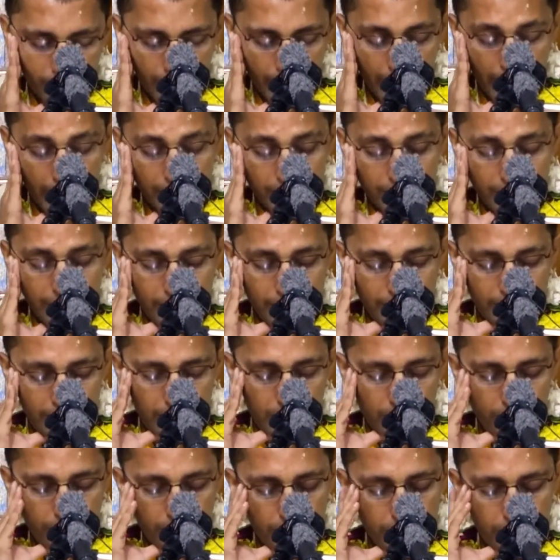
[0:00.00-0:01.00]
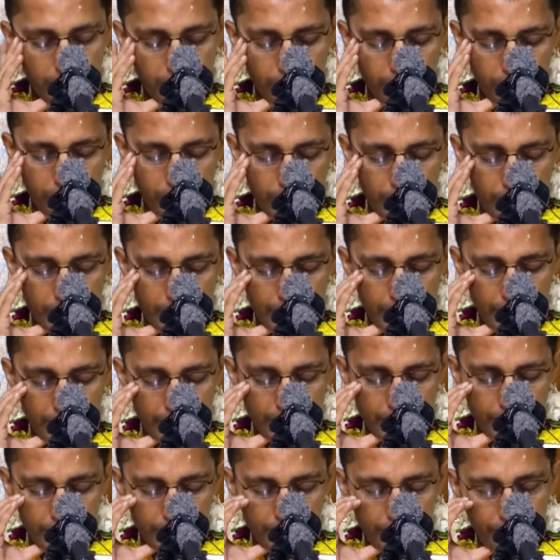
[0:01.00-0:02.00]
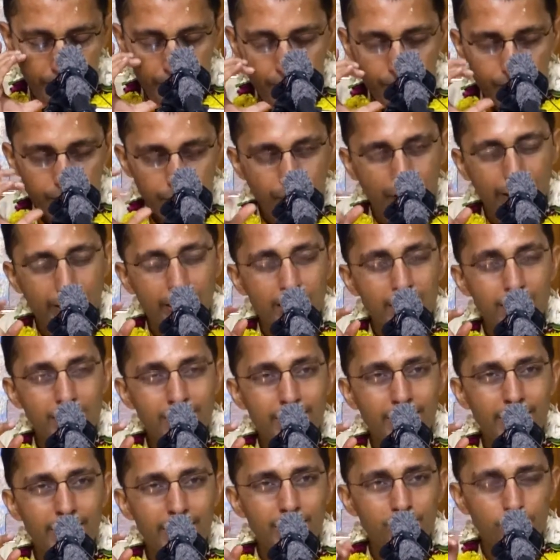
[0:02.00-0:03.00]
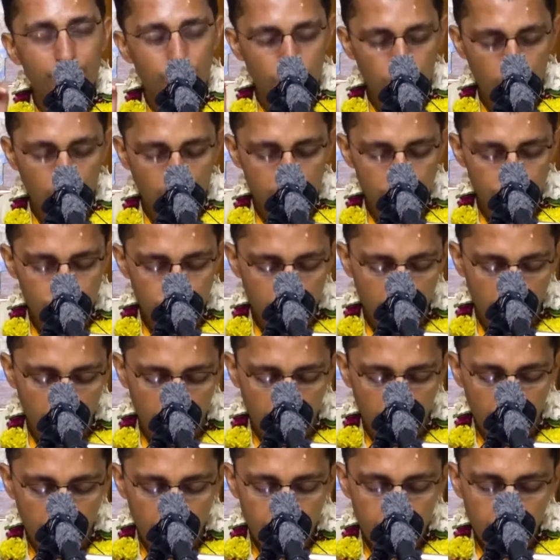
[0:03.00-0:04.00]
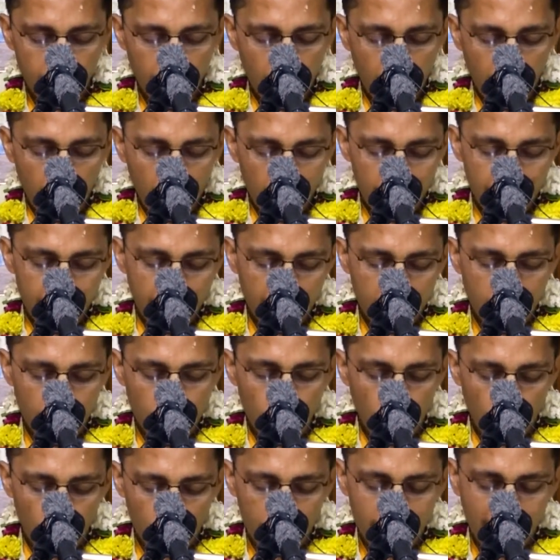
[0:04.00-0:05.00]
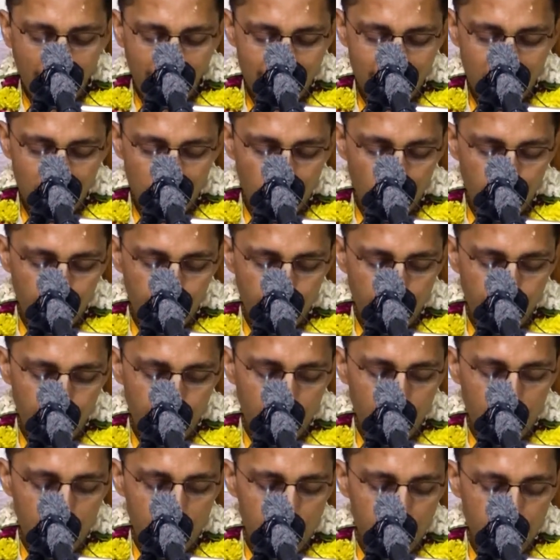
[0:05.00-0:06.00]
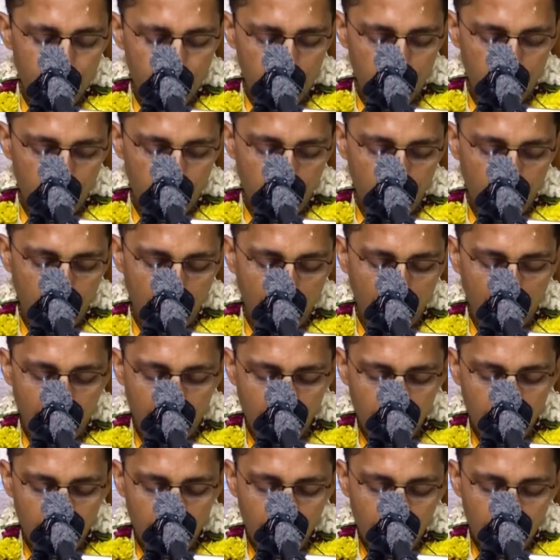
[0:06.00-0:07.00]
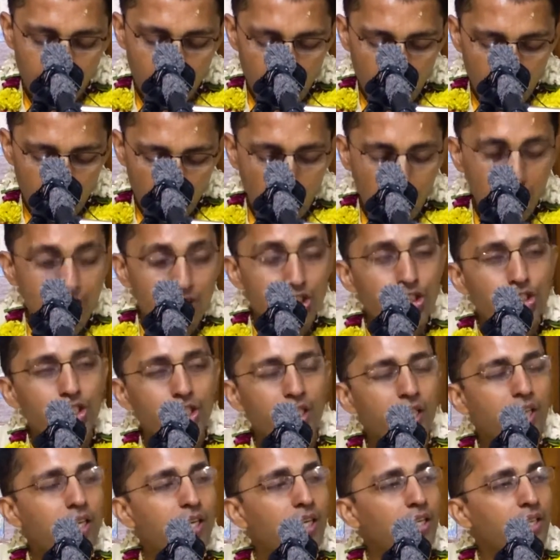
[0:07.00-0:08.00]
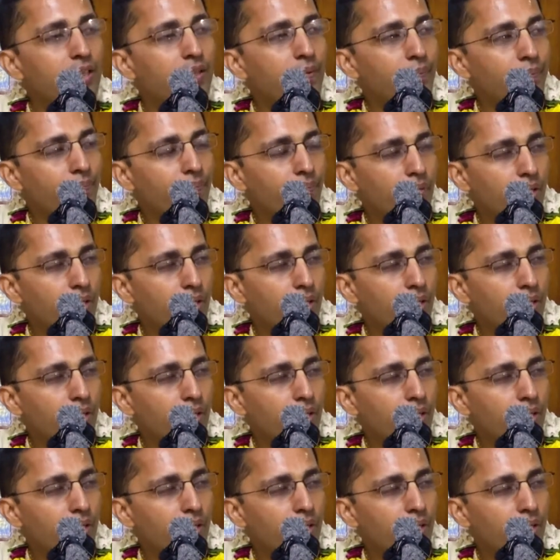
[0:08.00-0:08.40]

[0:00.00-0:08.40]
And 16th verse, Krishna says, finally says, O Arjuna, there are two classes of people, Kshara and Akshara.